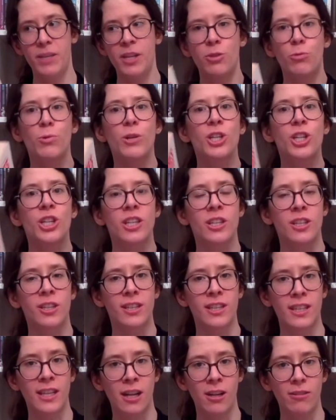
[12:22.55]
enriches
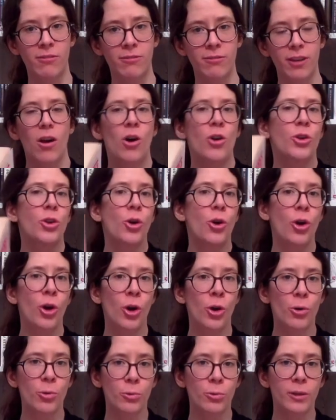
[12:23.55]
herself on her
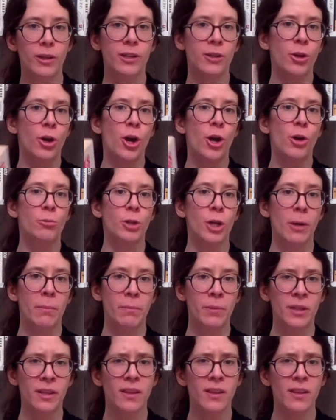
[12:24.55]
own, in her own company.